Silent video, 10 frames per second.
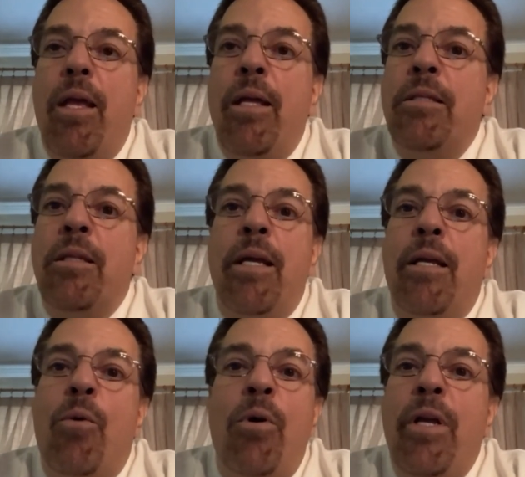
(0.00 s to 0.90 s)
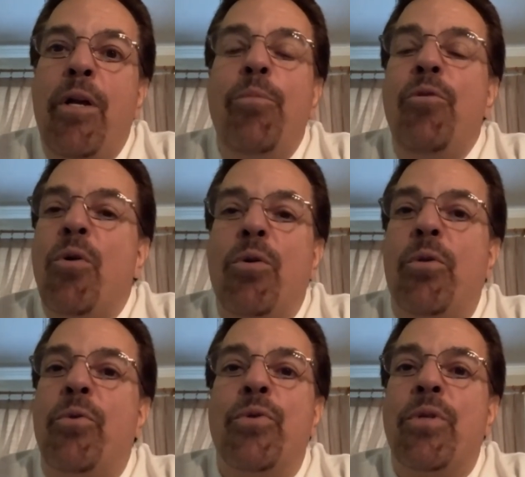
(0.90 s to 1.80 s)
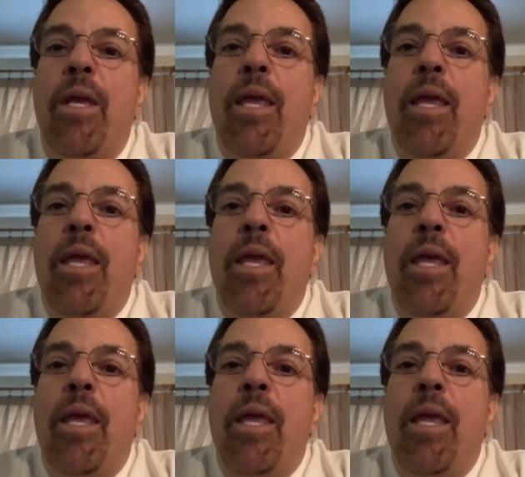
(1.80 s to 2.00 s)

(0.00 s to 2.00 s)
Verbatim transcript: It's like all hell broke loose.